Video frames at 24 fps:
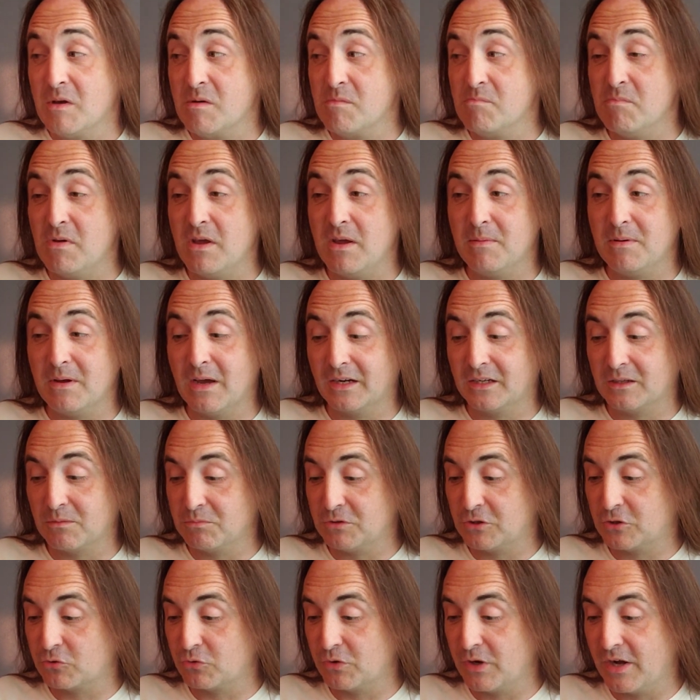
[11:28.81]
Maybe I can
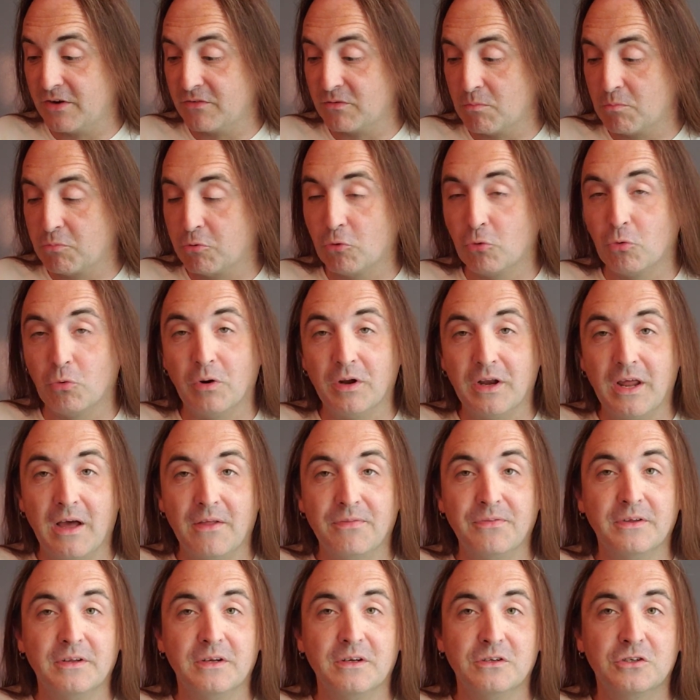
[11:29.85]
be creative and pull one
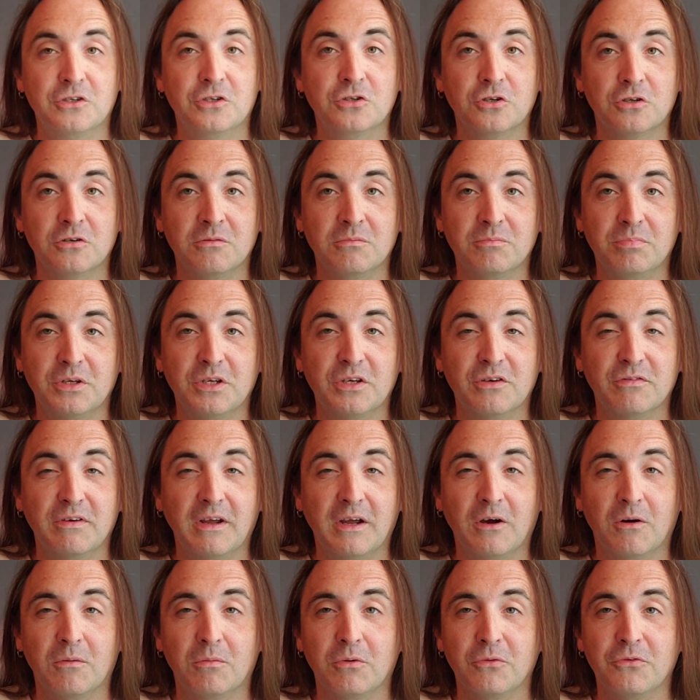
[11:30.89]
out that shouldn't be
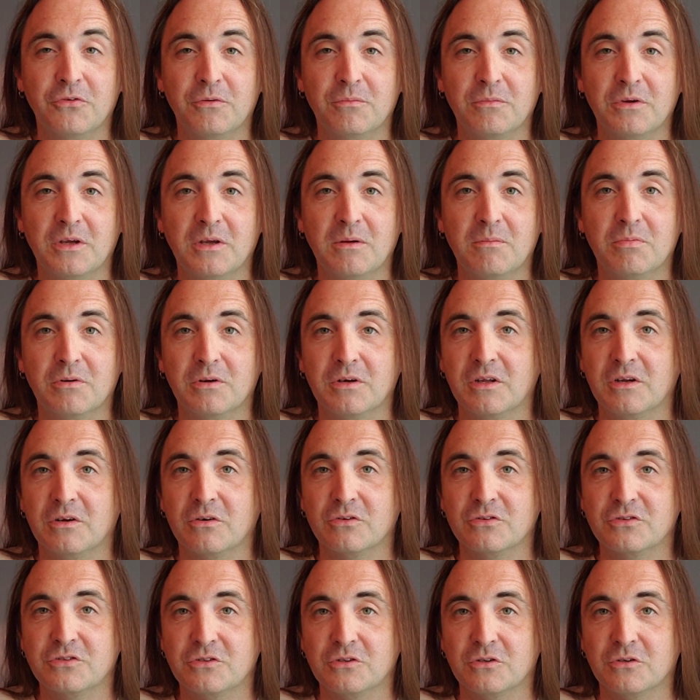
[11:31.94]
available to me, but
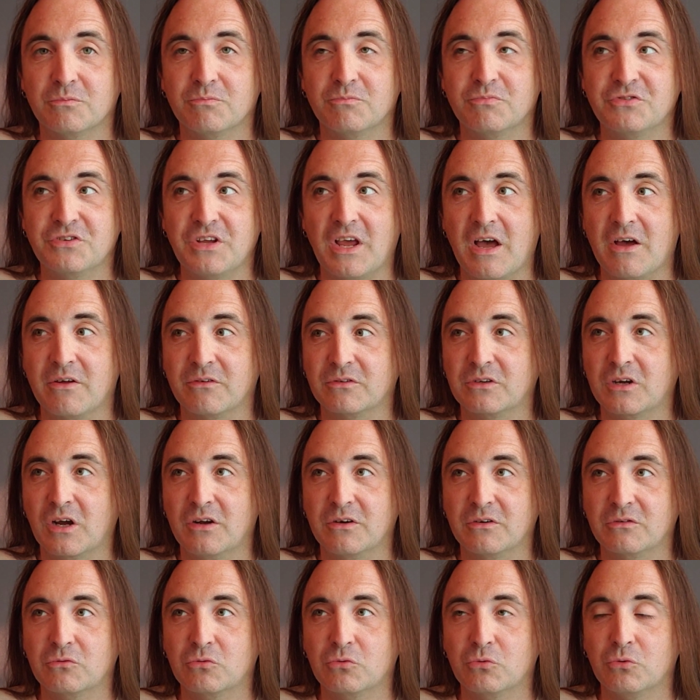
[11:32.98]
it'll still sound
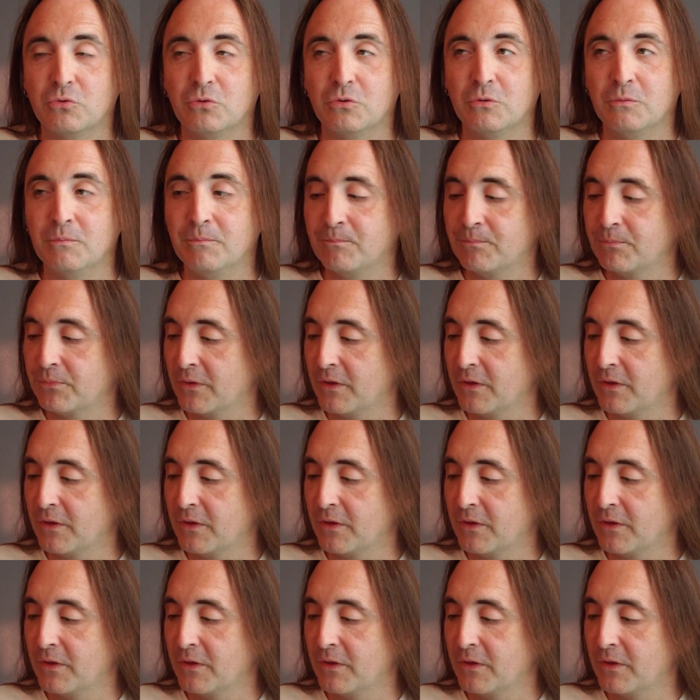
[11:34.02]
kind of cool,